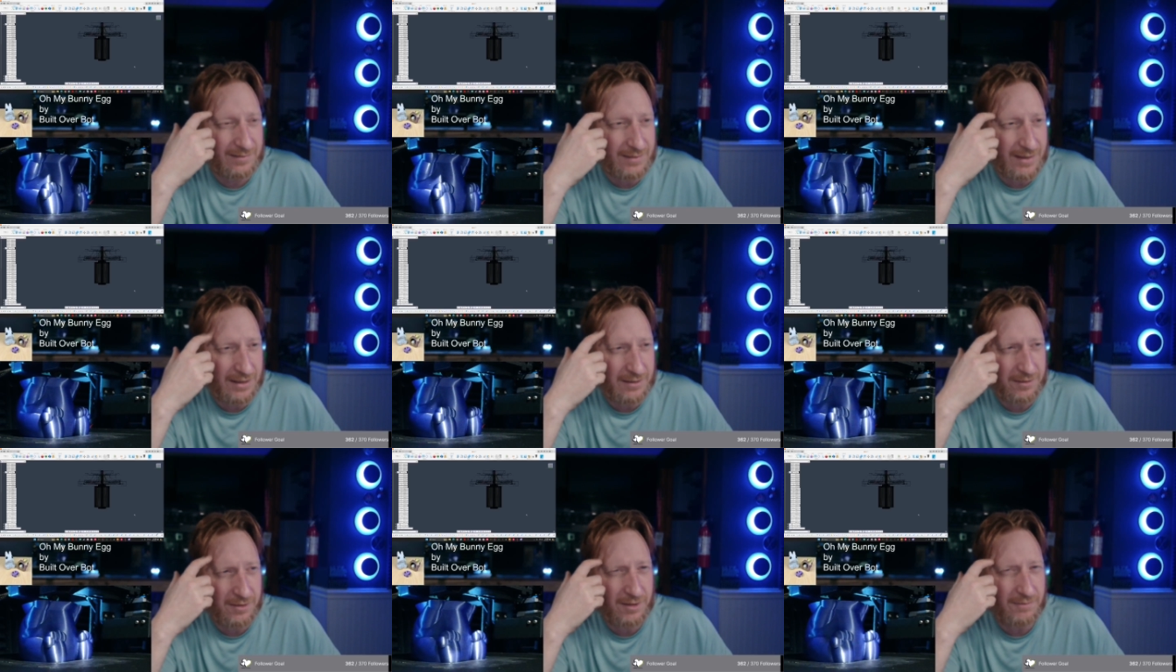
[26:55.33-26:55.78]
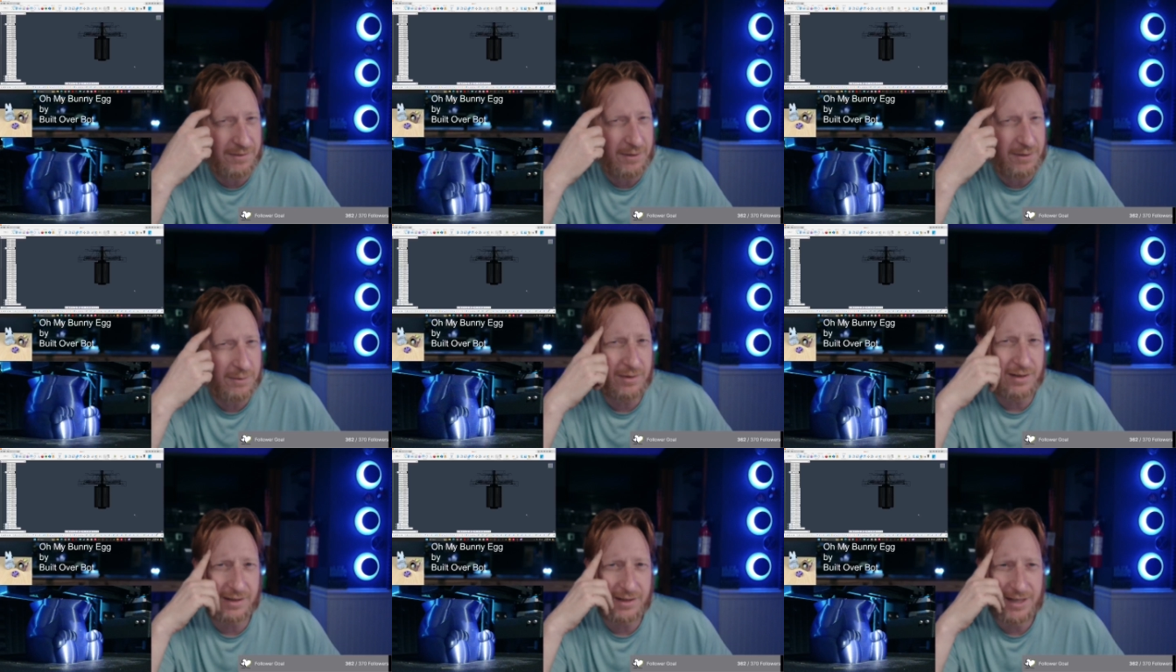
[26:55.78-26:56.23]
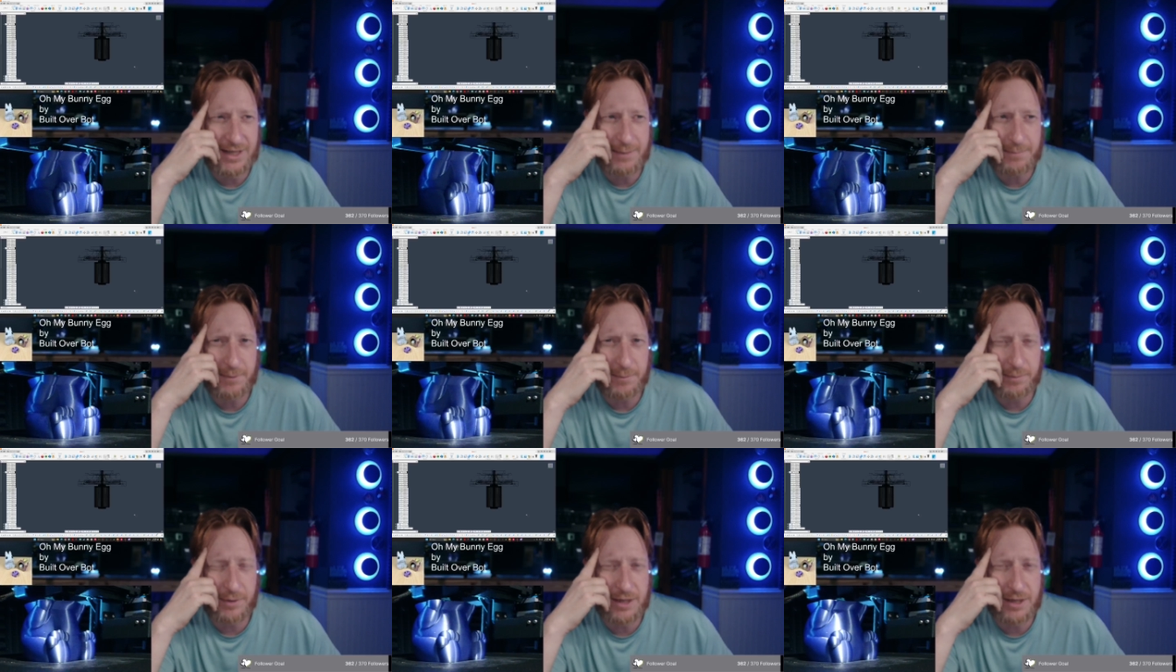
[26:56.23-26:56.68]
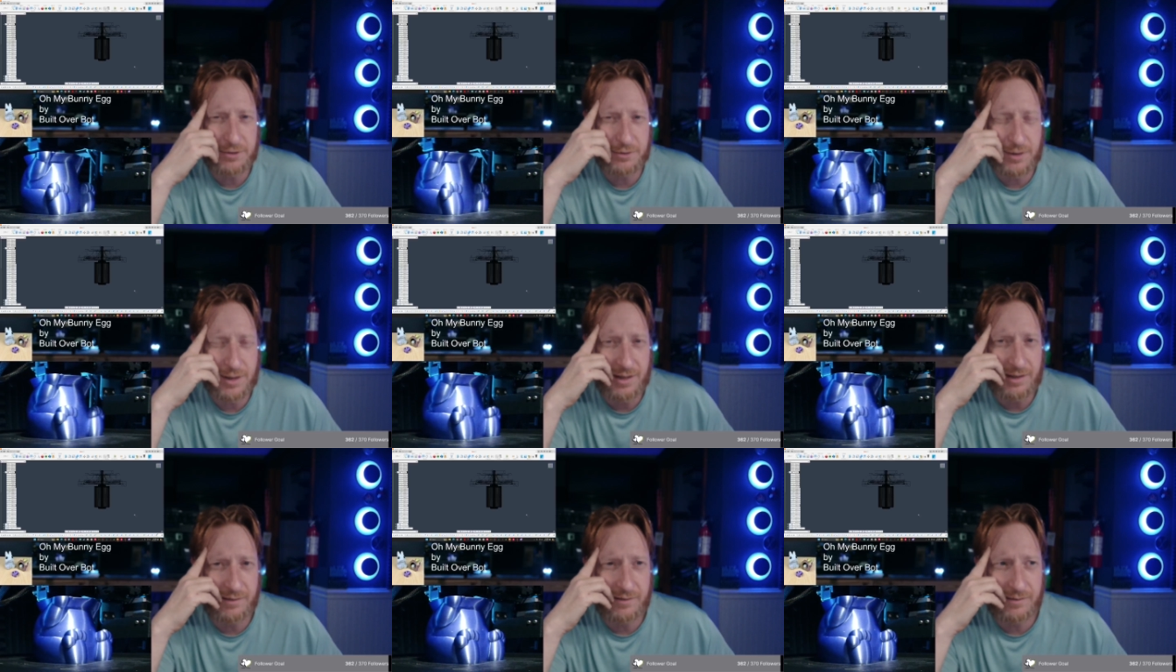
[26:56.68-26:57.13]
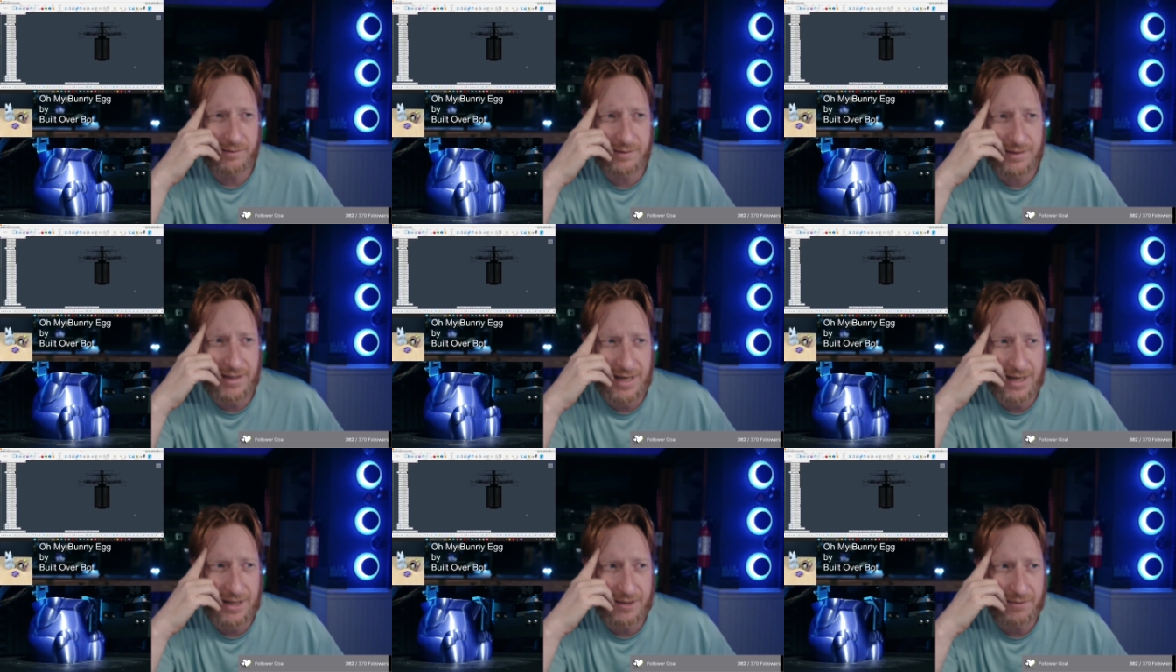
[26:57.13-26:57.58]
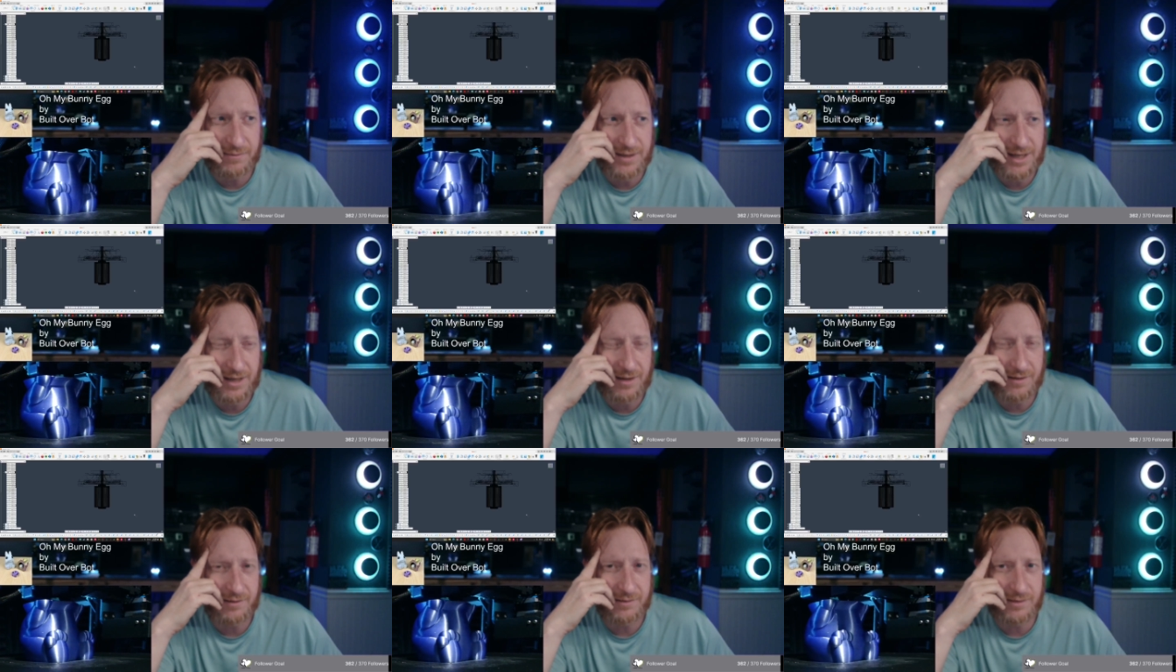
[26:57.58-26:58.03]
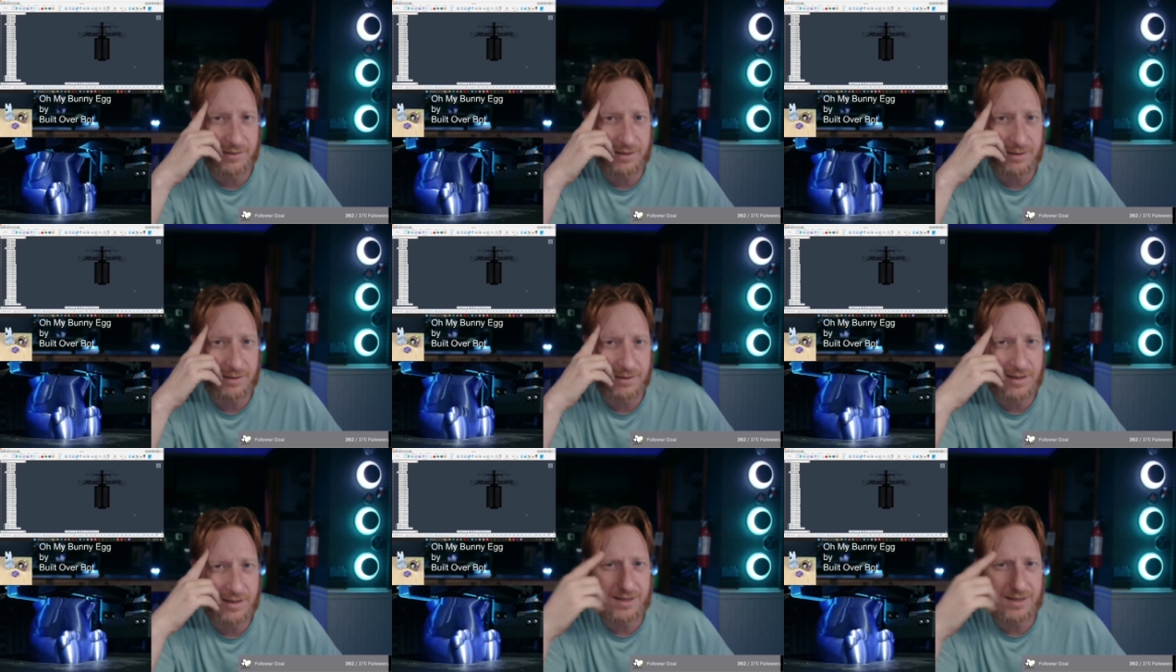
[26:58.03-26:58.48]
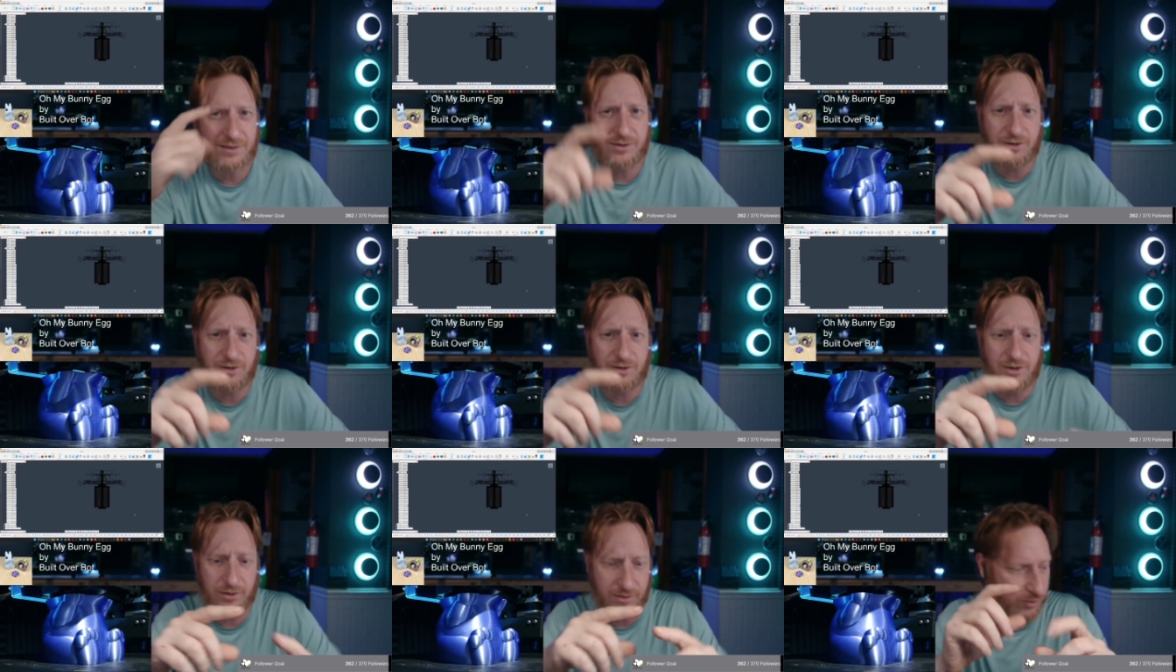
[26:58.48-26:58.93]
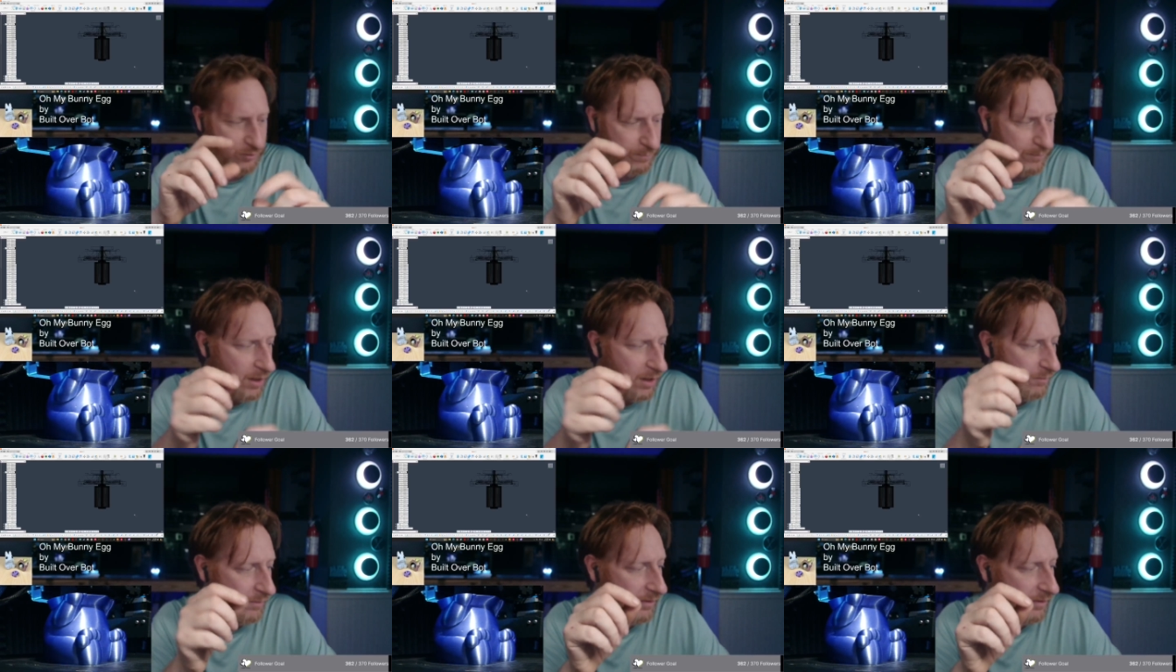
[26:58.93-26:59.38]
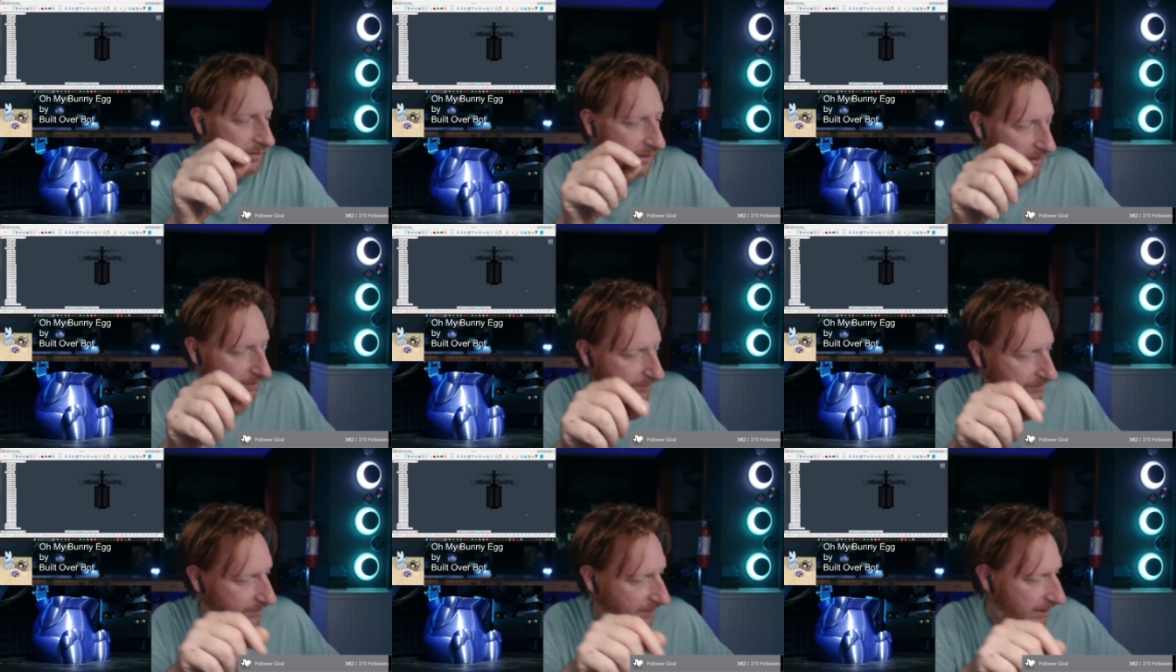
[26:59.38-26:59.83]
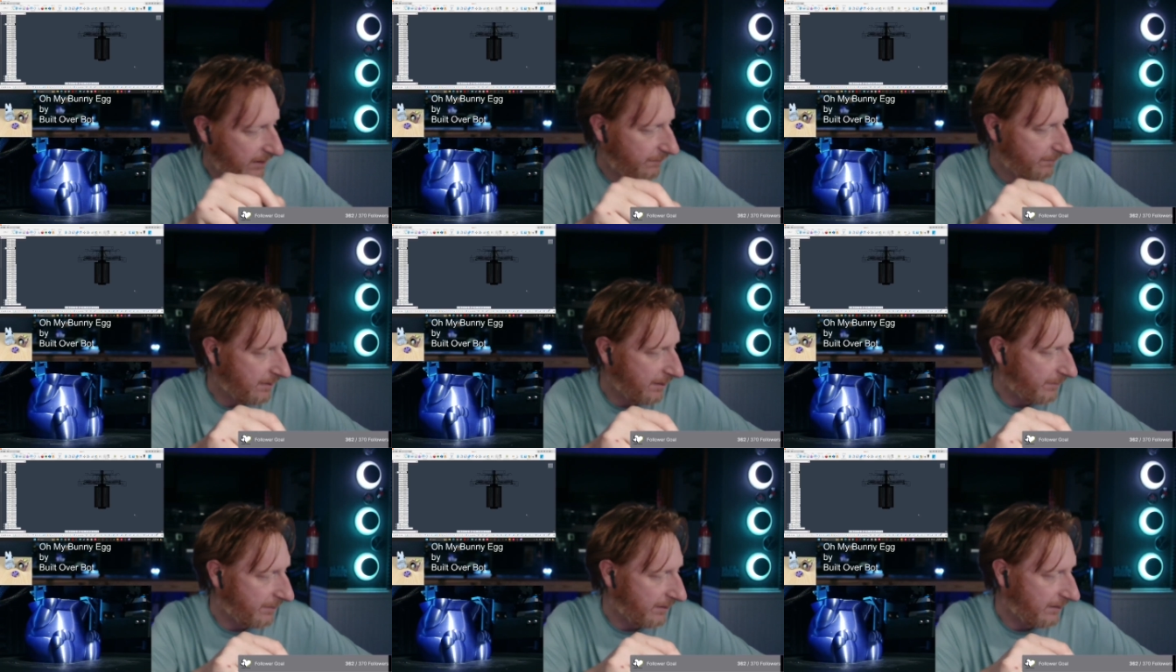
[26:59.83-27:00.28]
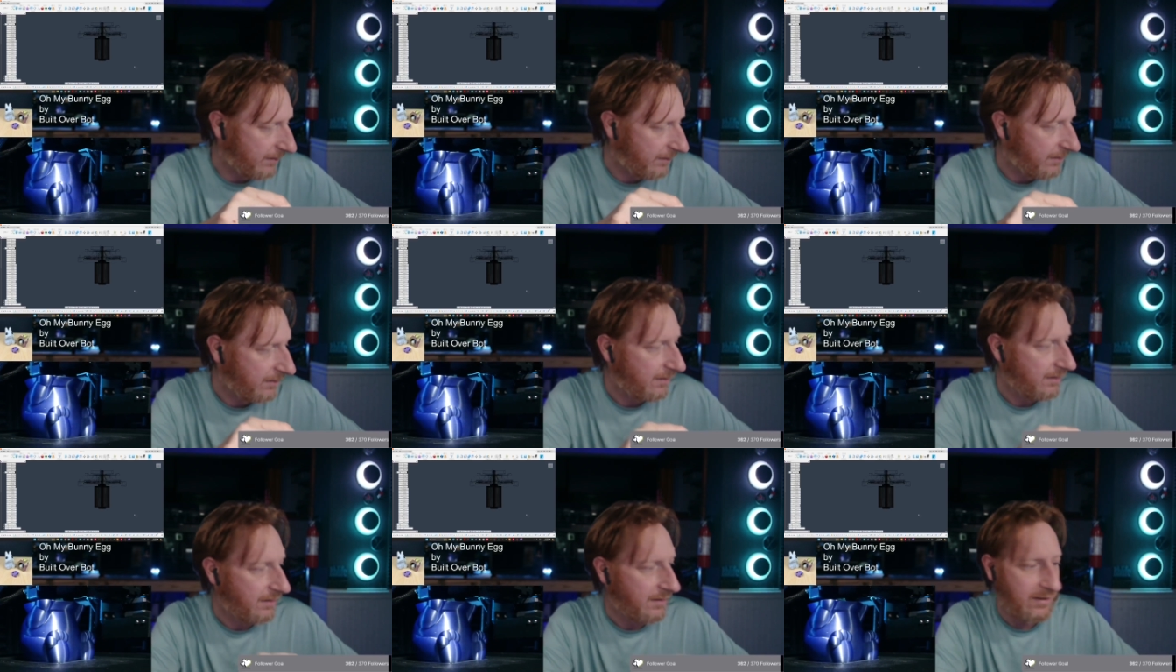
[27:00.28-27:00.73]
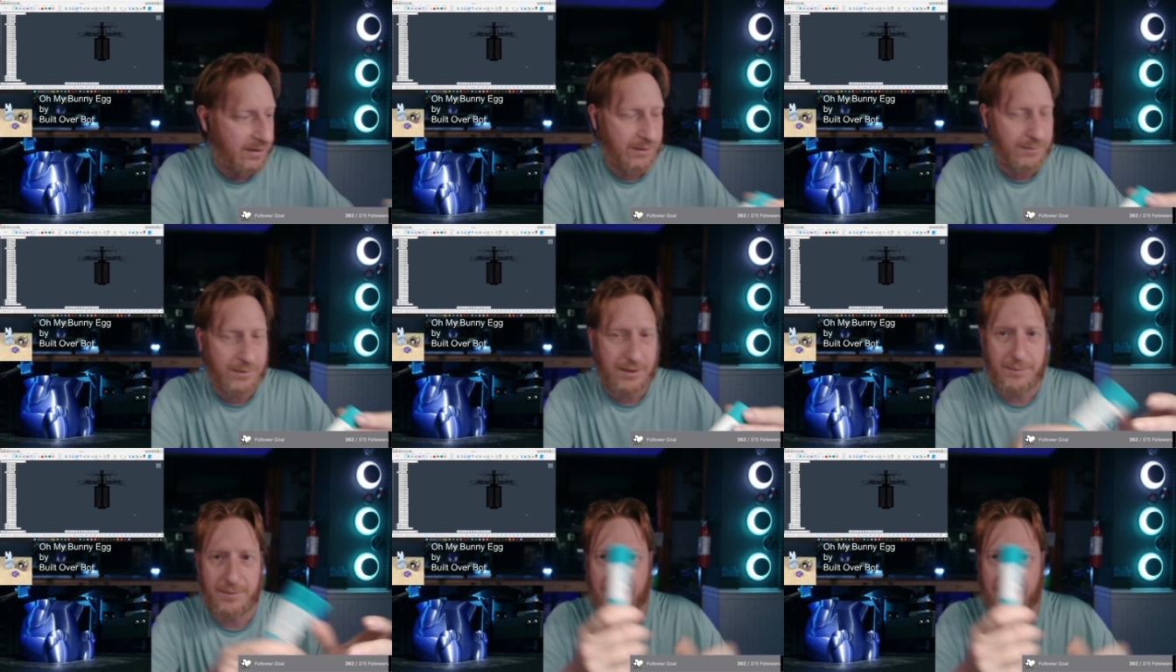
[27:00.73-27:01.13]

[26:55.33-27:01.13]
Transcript: I don't know if I want to keep a pressurized tank of kerosene. It's just a small one, like maybe the